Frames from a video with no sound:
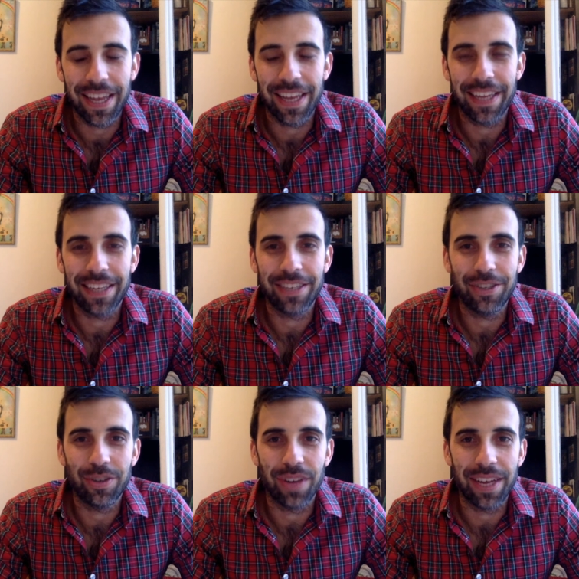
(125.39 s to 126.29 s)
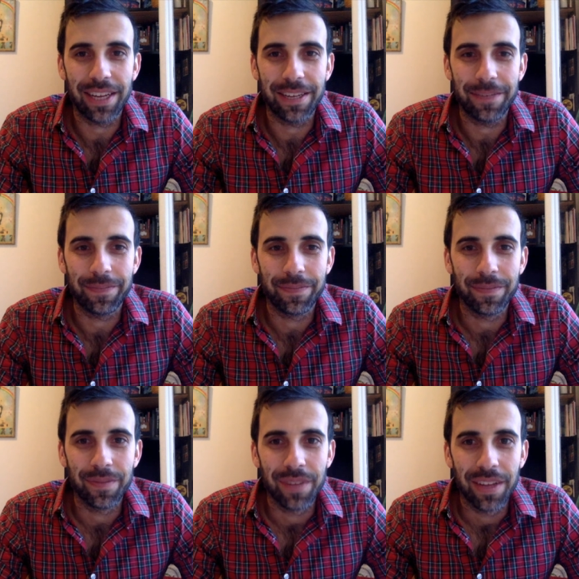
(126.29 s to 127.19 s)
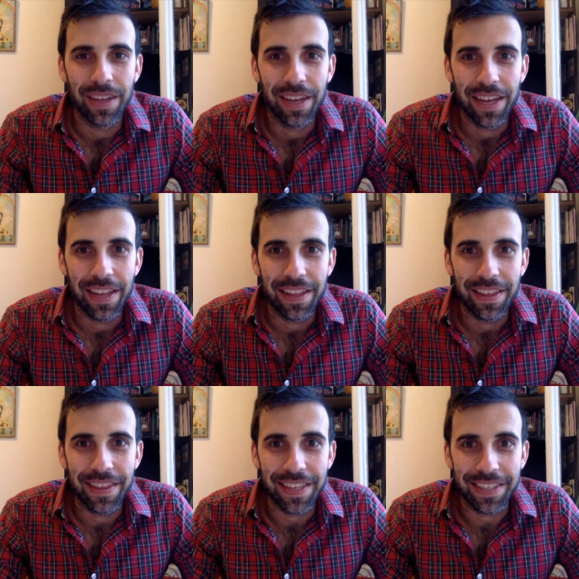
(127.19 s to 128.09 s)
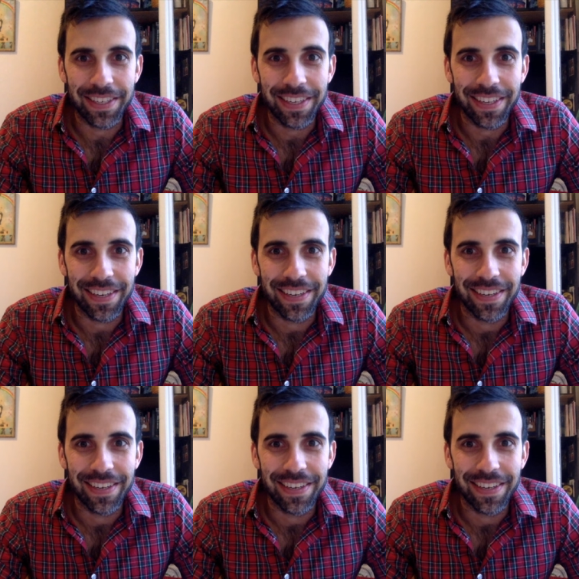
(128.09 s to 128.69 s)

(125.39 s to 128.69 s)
and should like it. That's it.